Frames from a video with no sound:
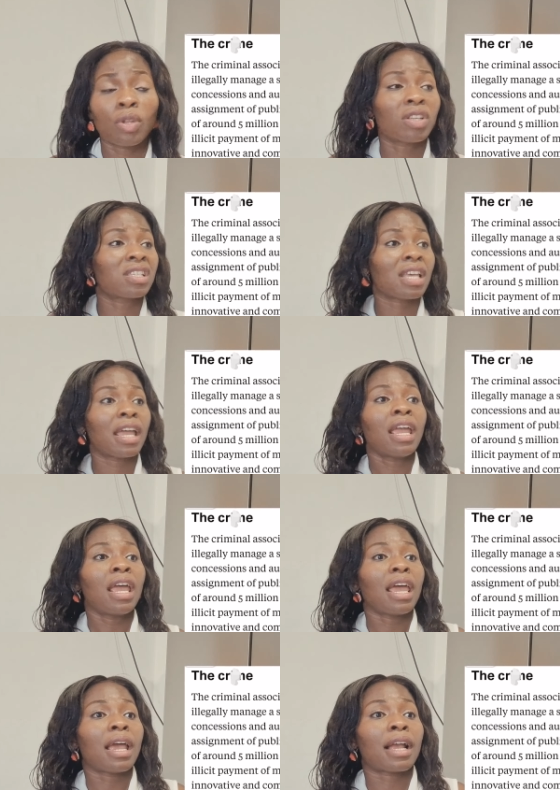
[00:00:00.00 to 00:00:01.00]
Now, see,
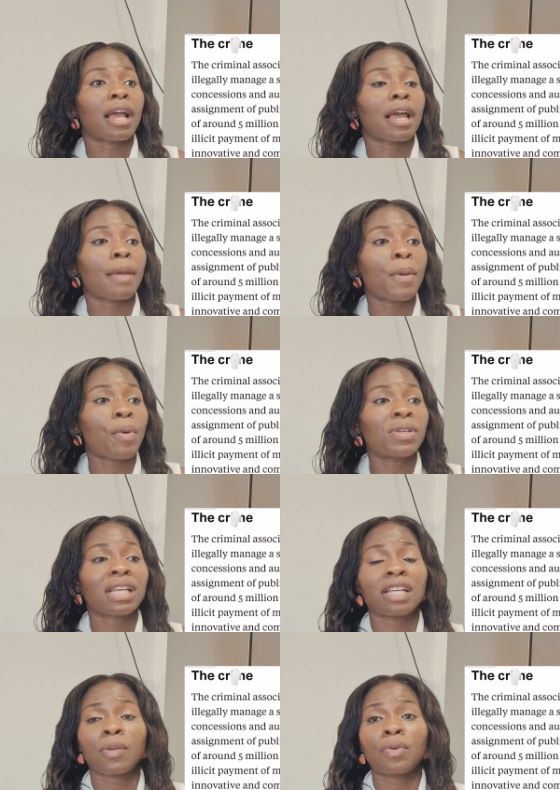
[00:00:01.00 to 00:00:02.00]
say people be
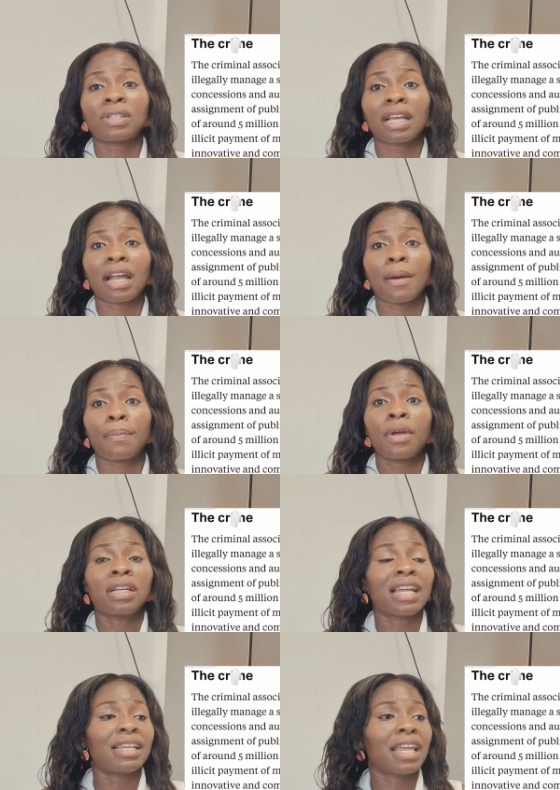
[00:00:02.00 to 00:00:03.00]
say they suppose they come,
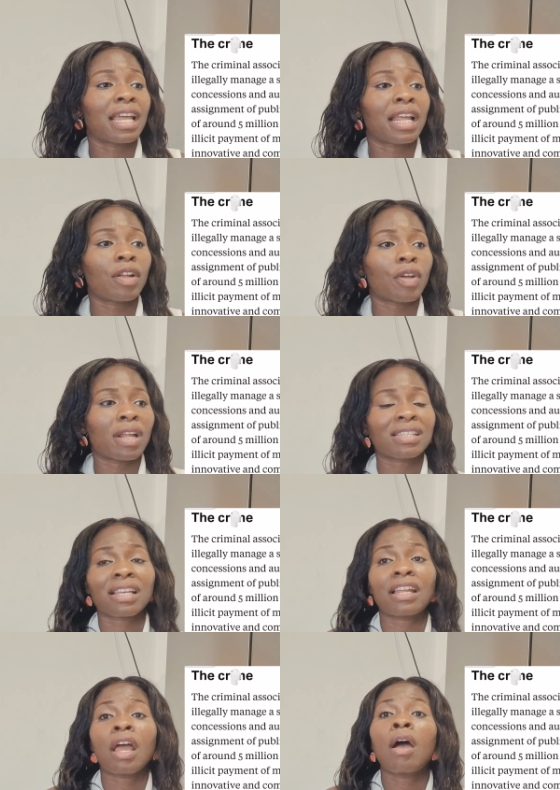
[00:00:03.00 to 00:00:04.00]
they did here, they do the other
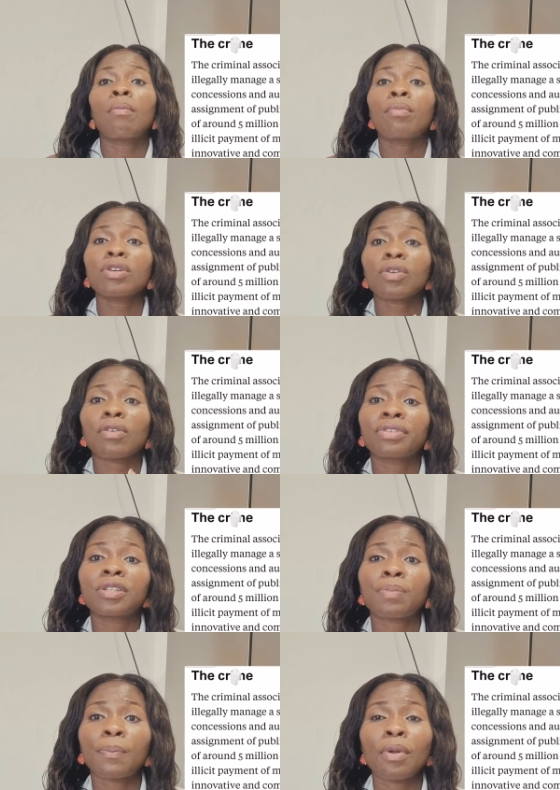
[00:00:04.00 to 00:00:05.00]
side. Most of
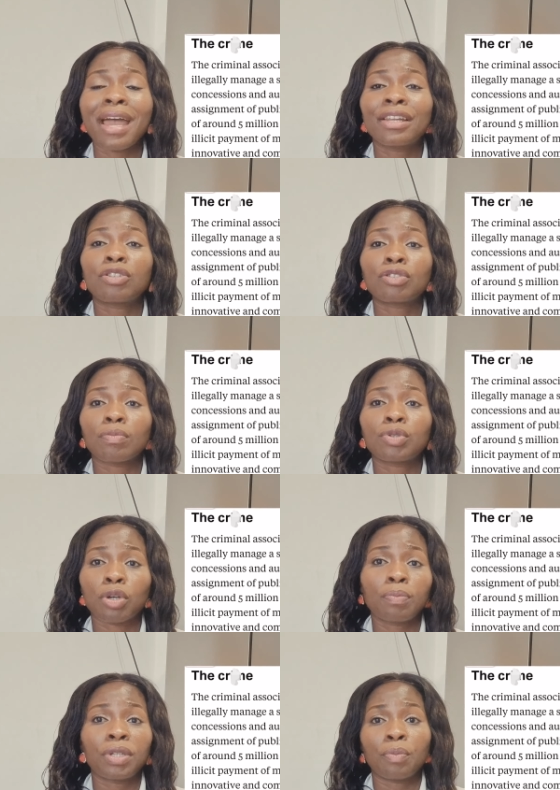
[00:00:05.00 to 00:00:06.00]
these people now they
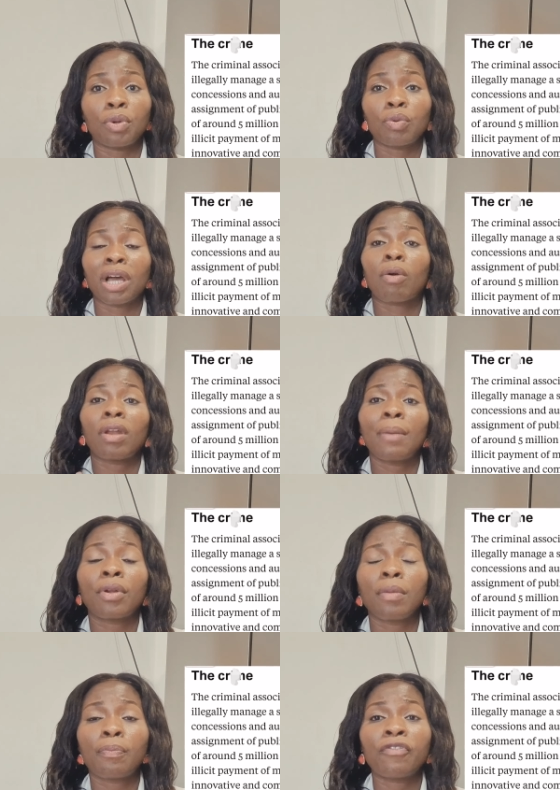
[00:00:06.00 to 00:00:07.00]
chop the money. Now collect
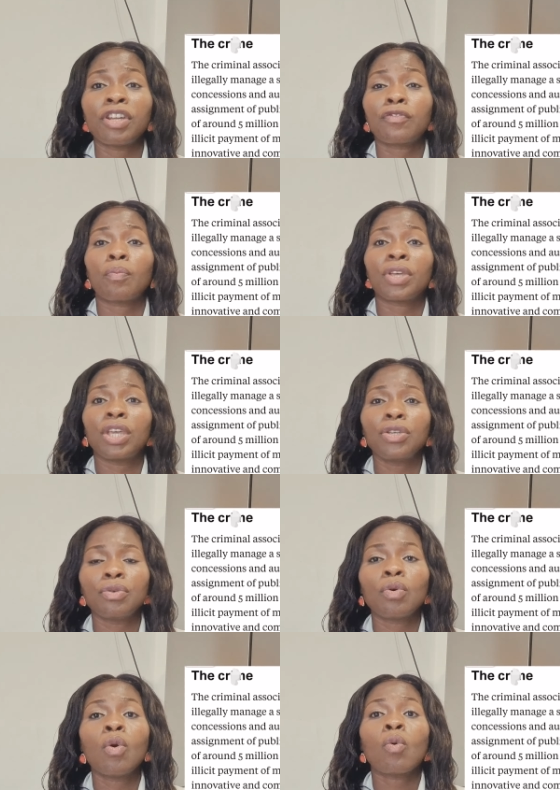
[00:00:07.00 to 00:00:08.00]
money finish from
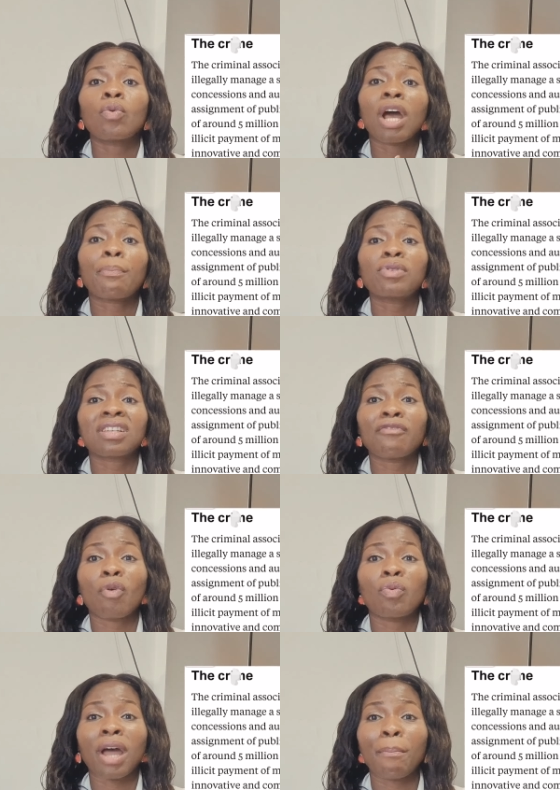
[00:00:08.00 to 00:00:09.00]
EU, una put them
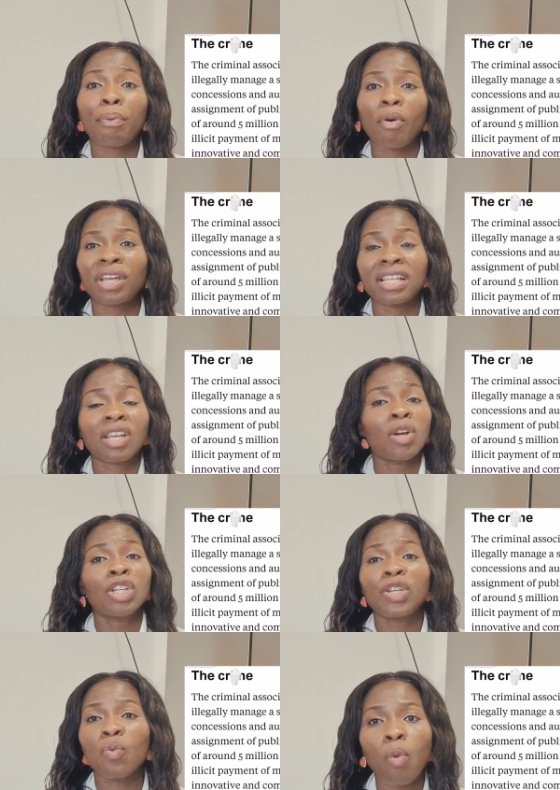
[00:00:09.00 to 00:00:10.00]
for una pocket,
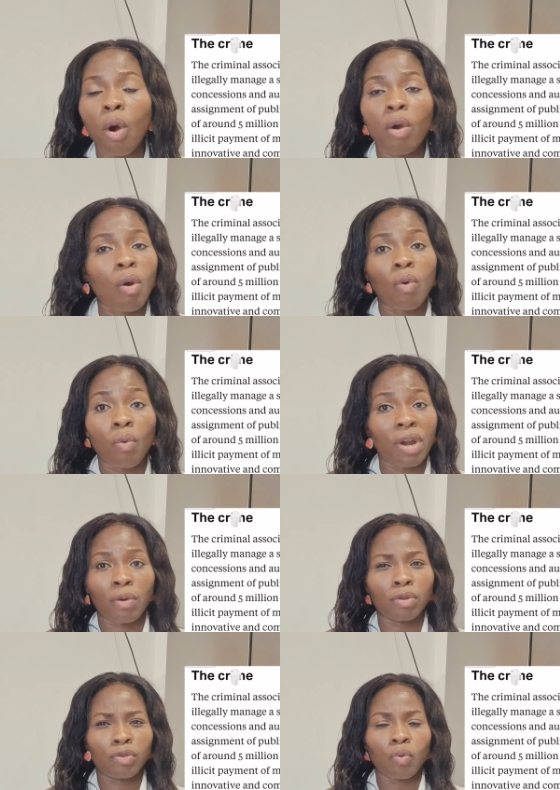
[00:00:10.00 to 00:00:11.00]
the work una
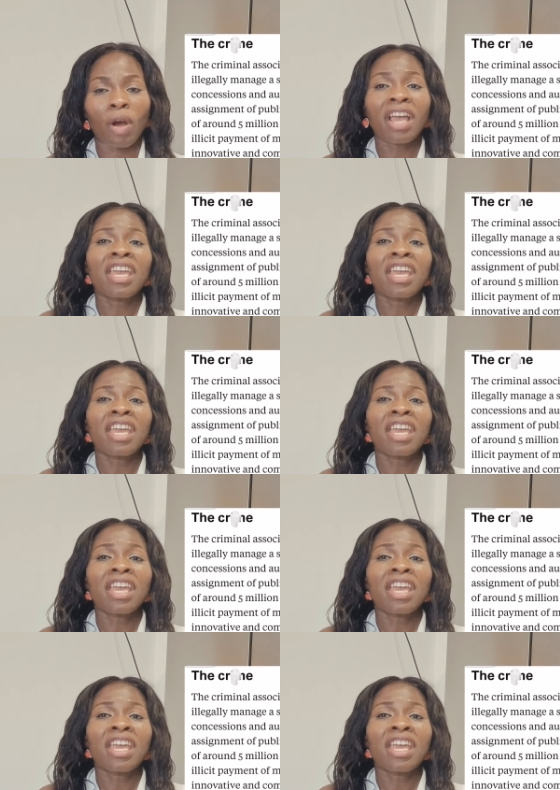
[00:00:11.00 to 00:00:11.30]
not do.